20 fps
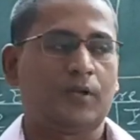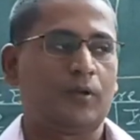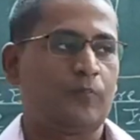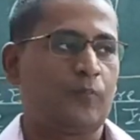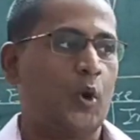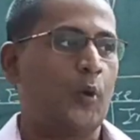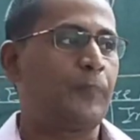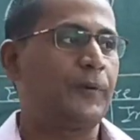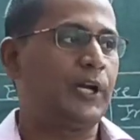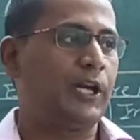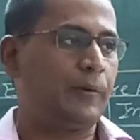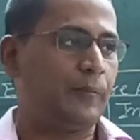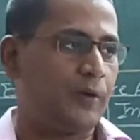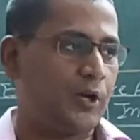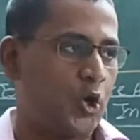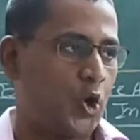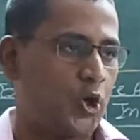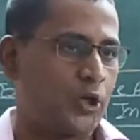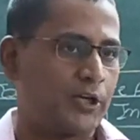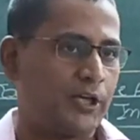
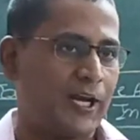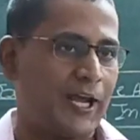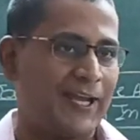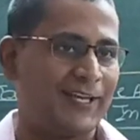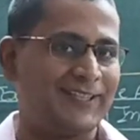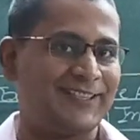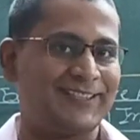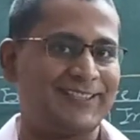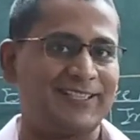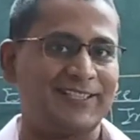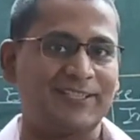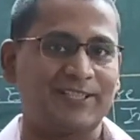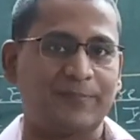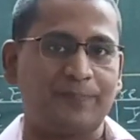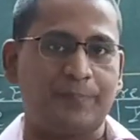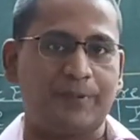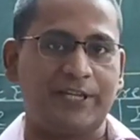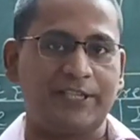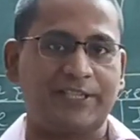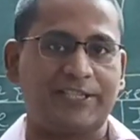Profitable
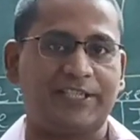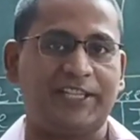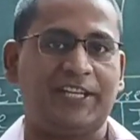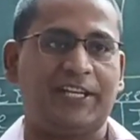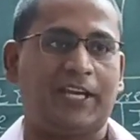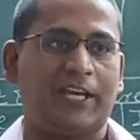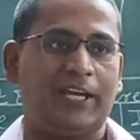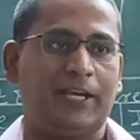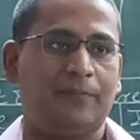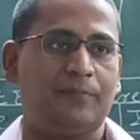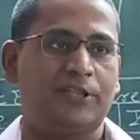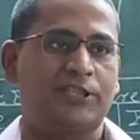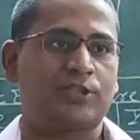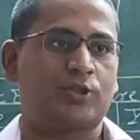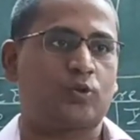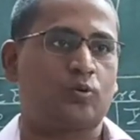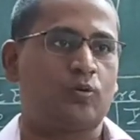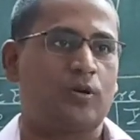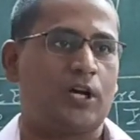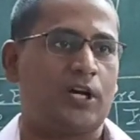organizations' basic aim is
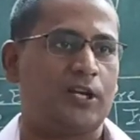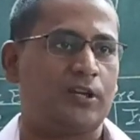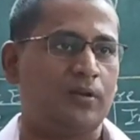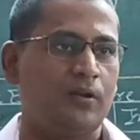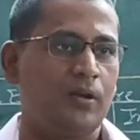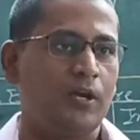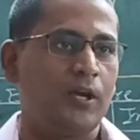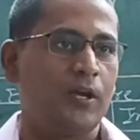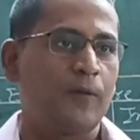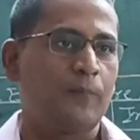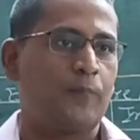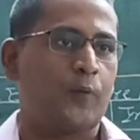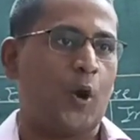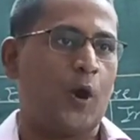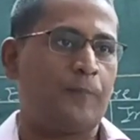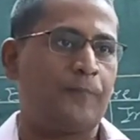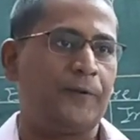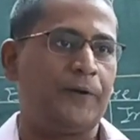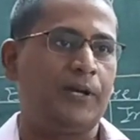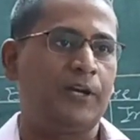to earn
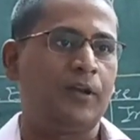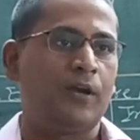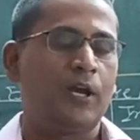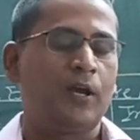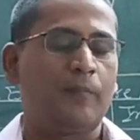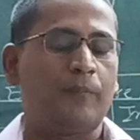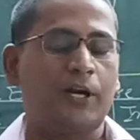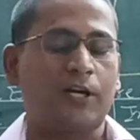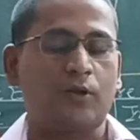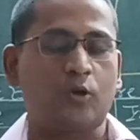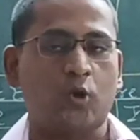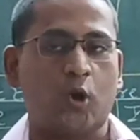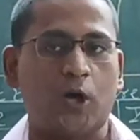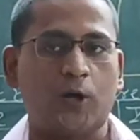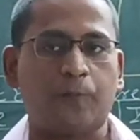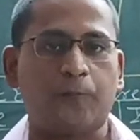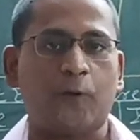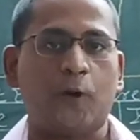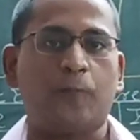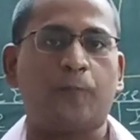profit, but
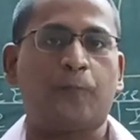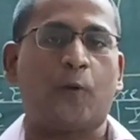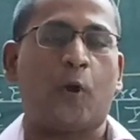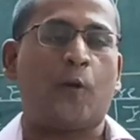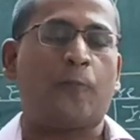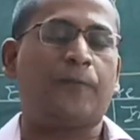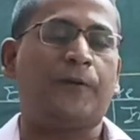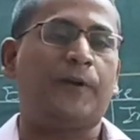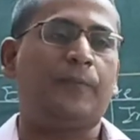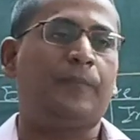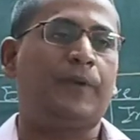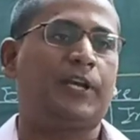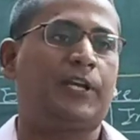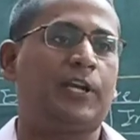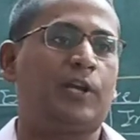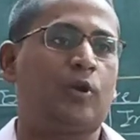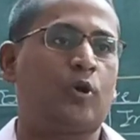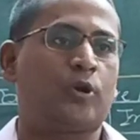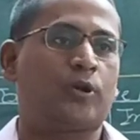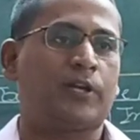not for profit
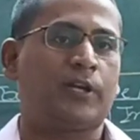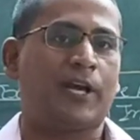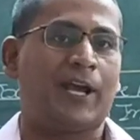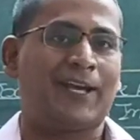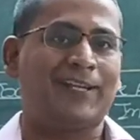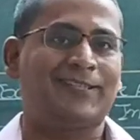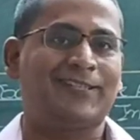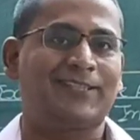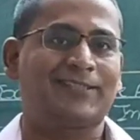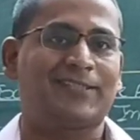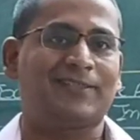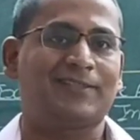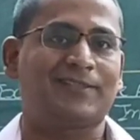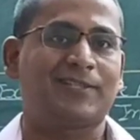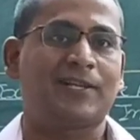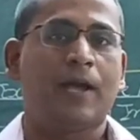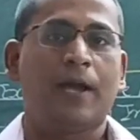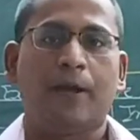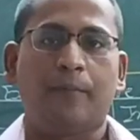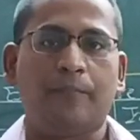making organizations.
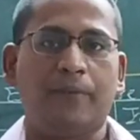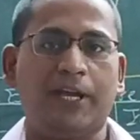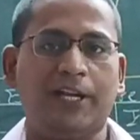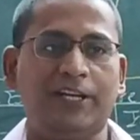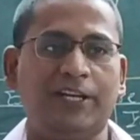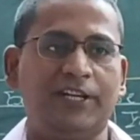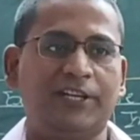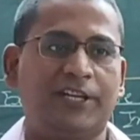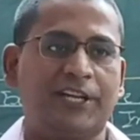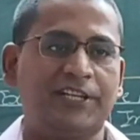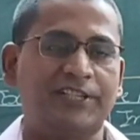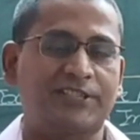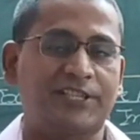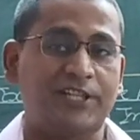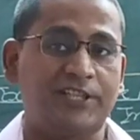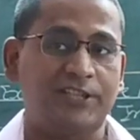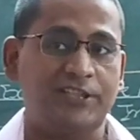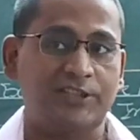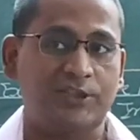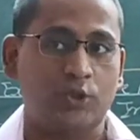Main
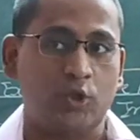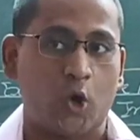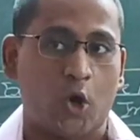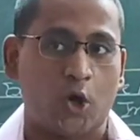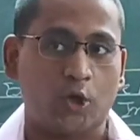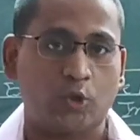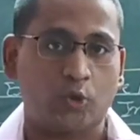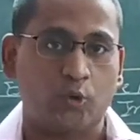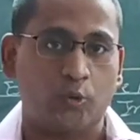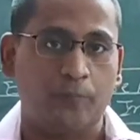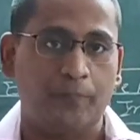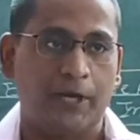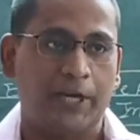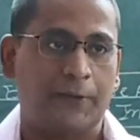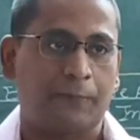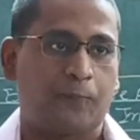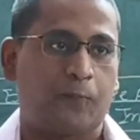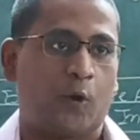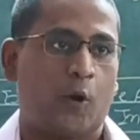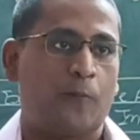intention is not to
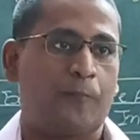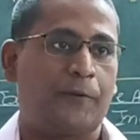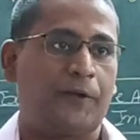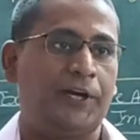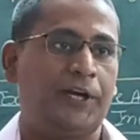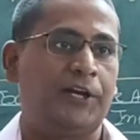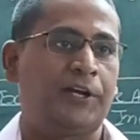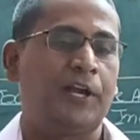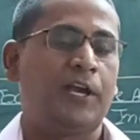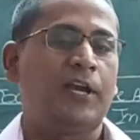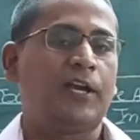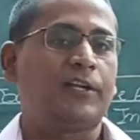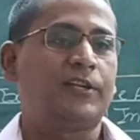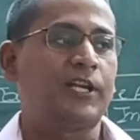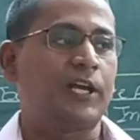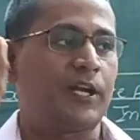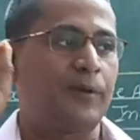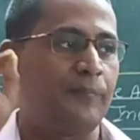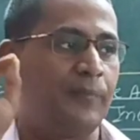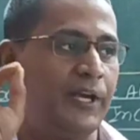make profit.
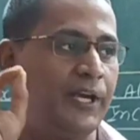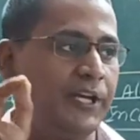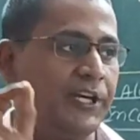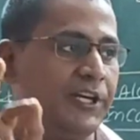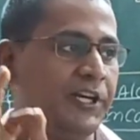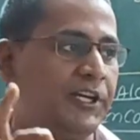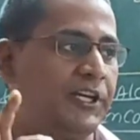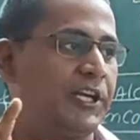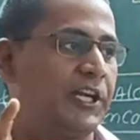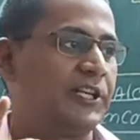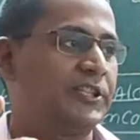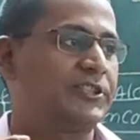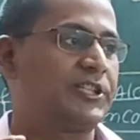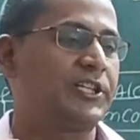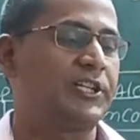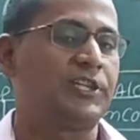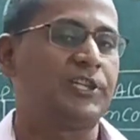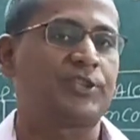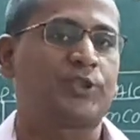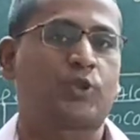Their main
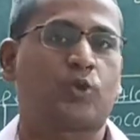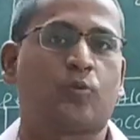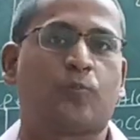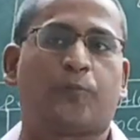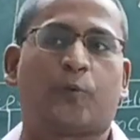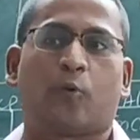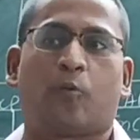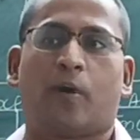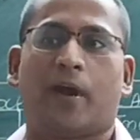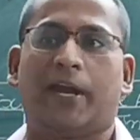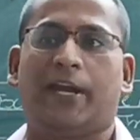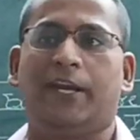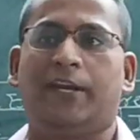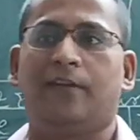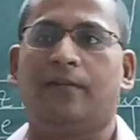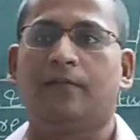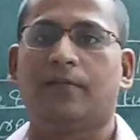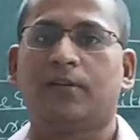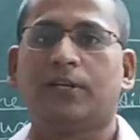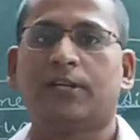intention is to
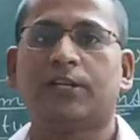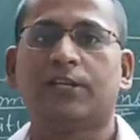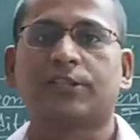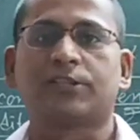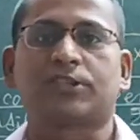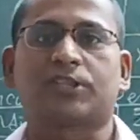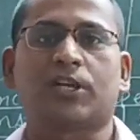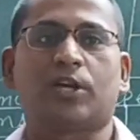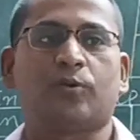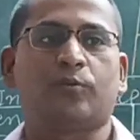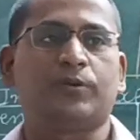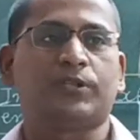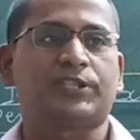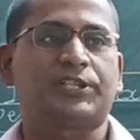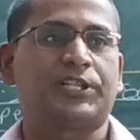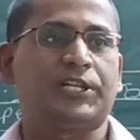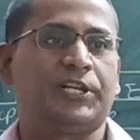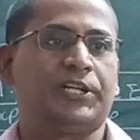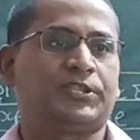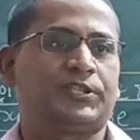provide
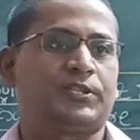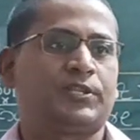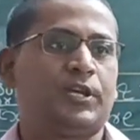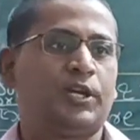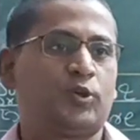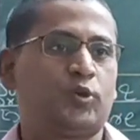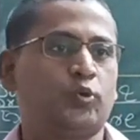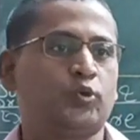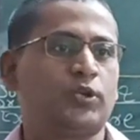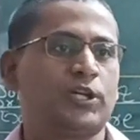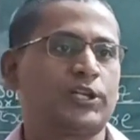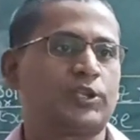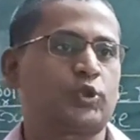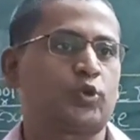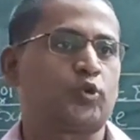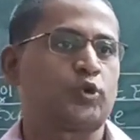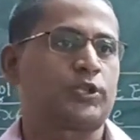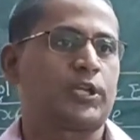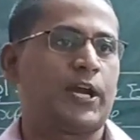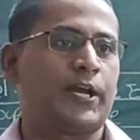services to the
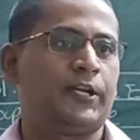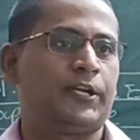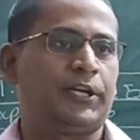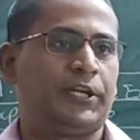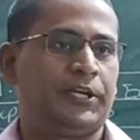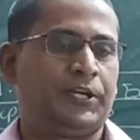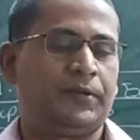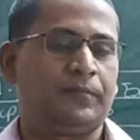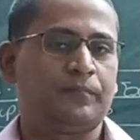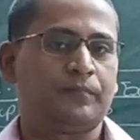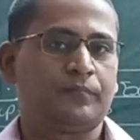society.